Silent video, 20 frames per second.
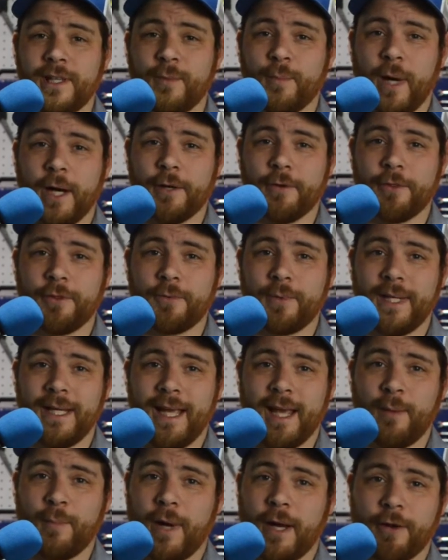the Model 3
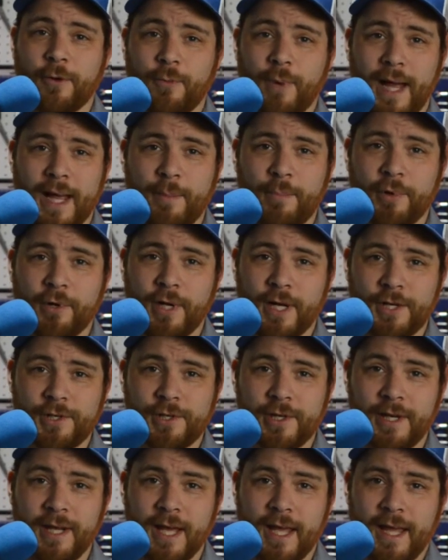and Model Y
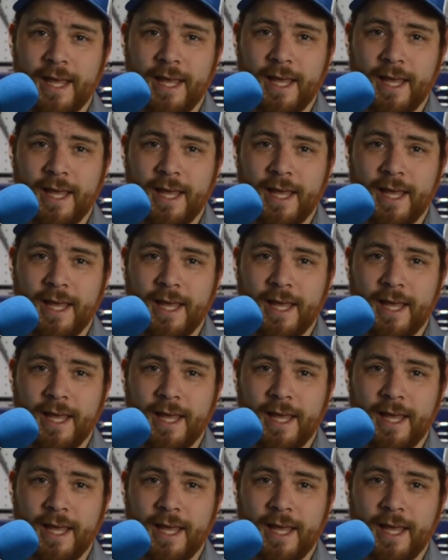production